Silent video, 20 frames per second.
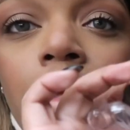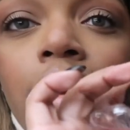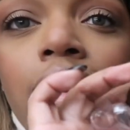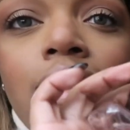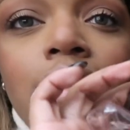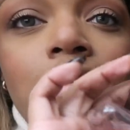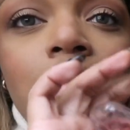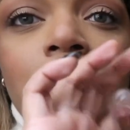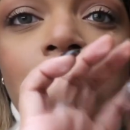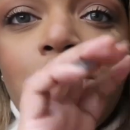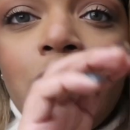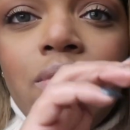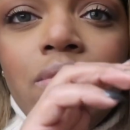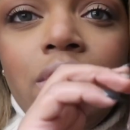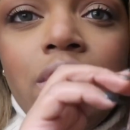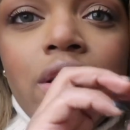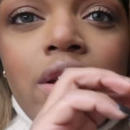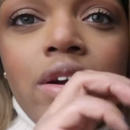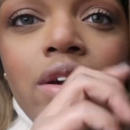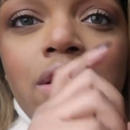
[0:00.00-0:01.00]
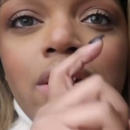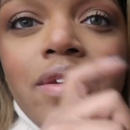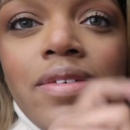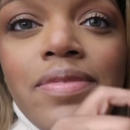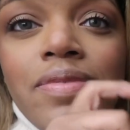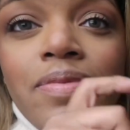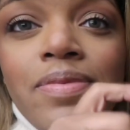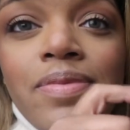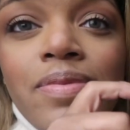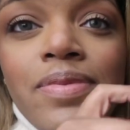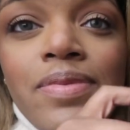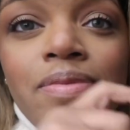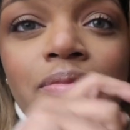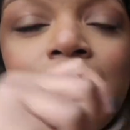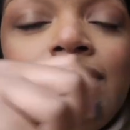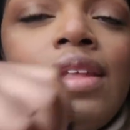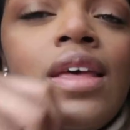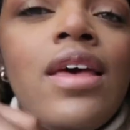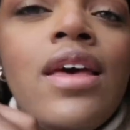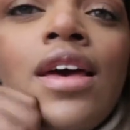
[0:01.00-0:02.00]
is this one right here.
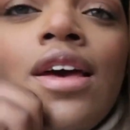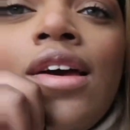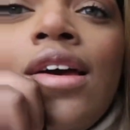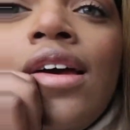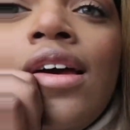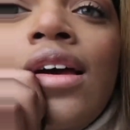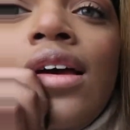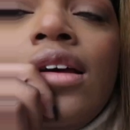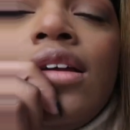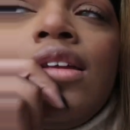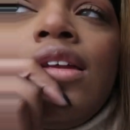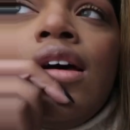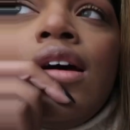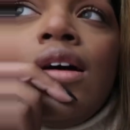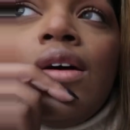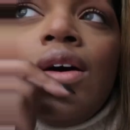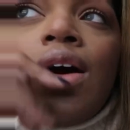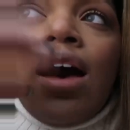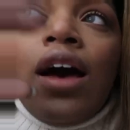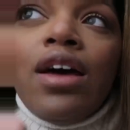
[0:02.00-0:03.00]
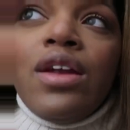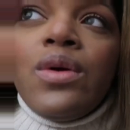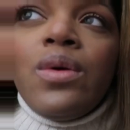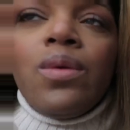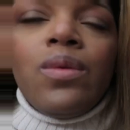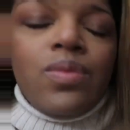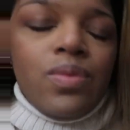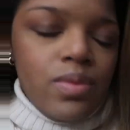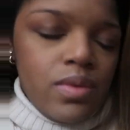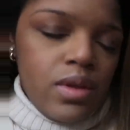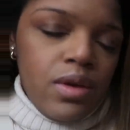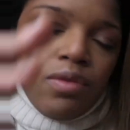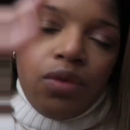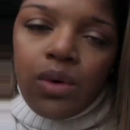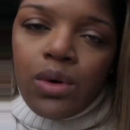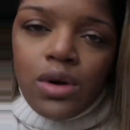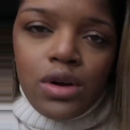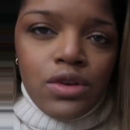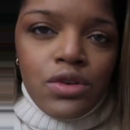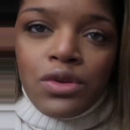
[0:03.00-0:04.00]
Now, I don't, of
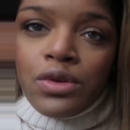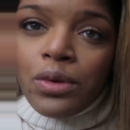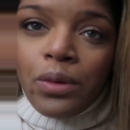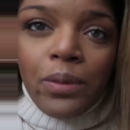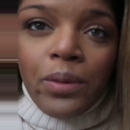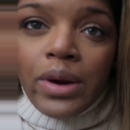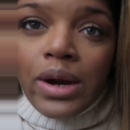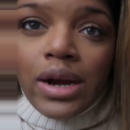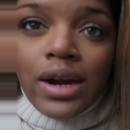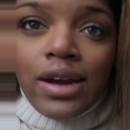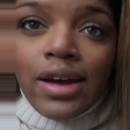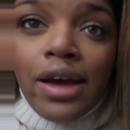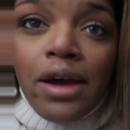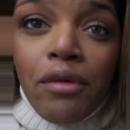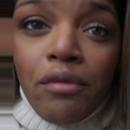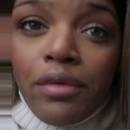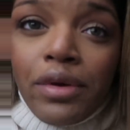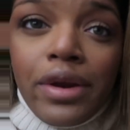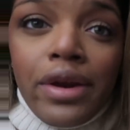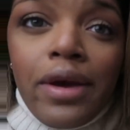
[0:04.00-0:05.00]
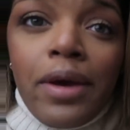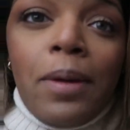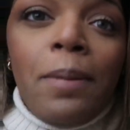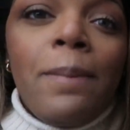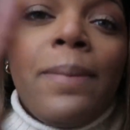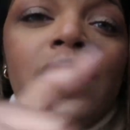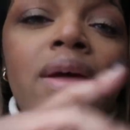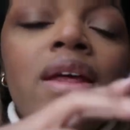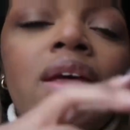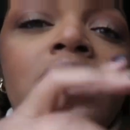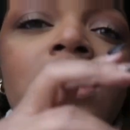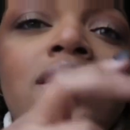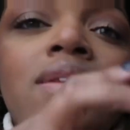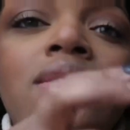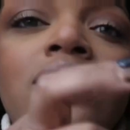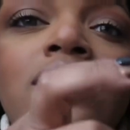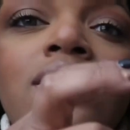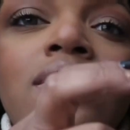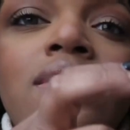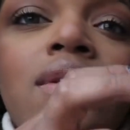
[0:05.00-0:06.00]
course, don't wear it every day, but
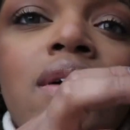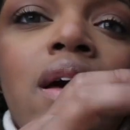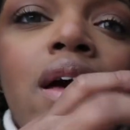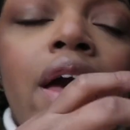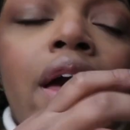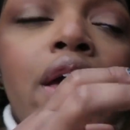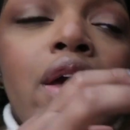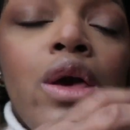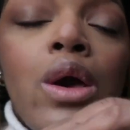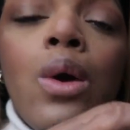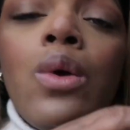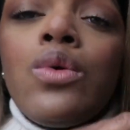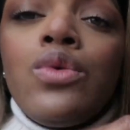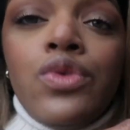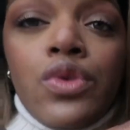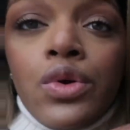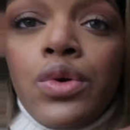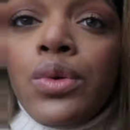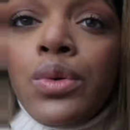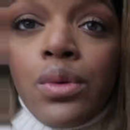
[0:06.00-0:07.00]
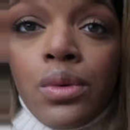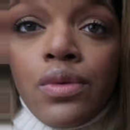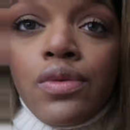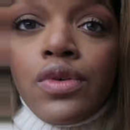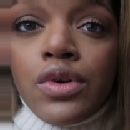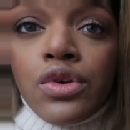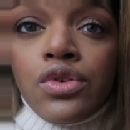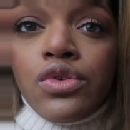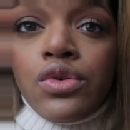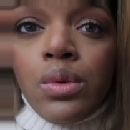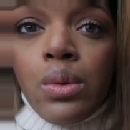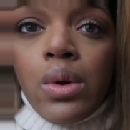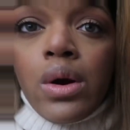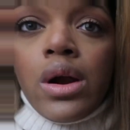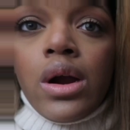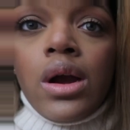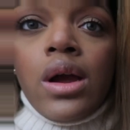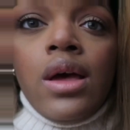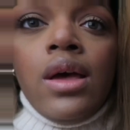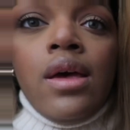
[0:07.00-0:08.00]
is a go-to for
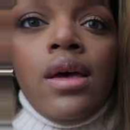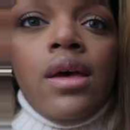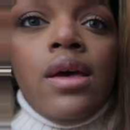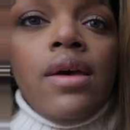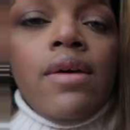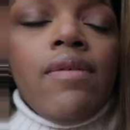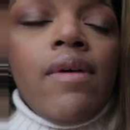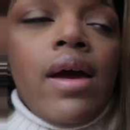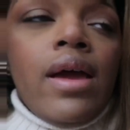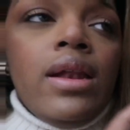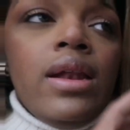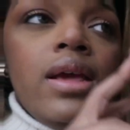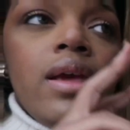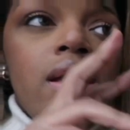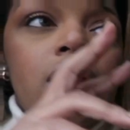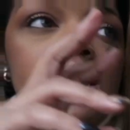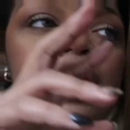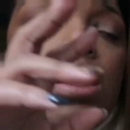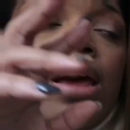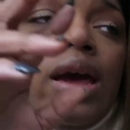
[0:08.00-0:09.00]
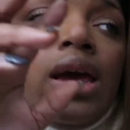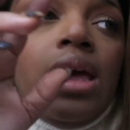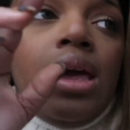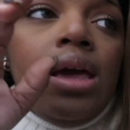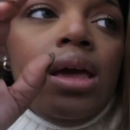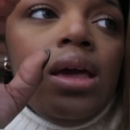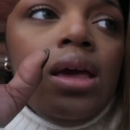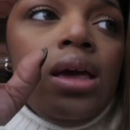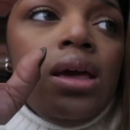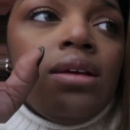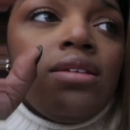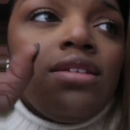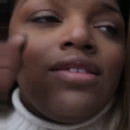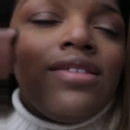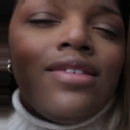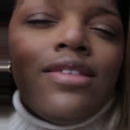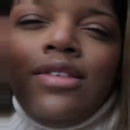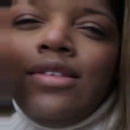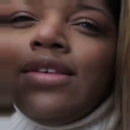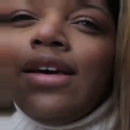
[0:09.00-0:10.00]
sure if I need a
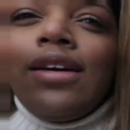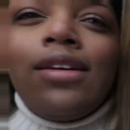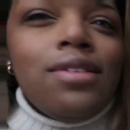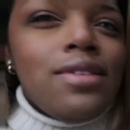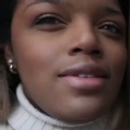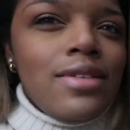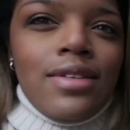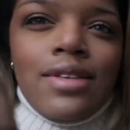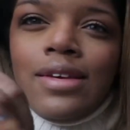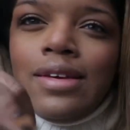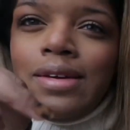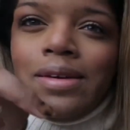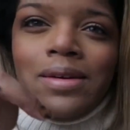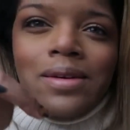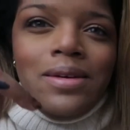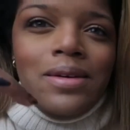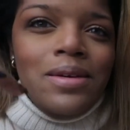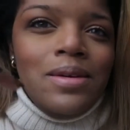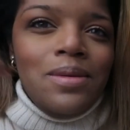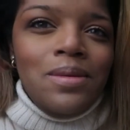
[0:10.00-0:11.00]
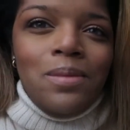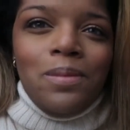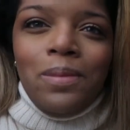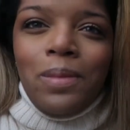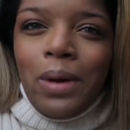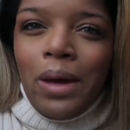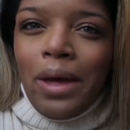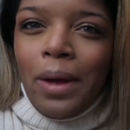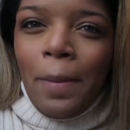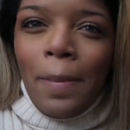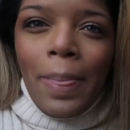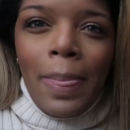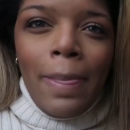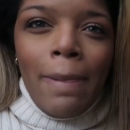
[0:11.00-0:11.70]
sexy but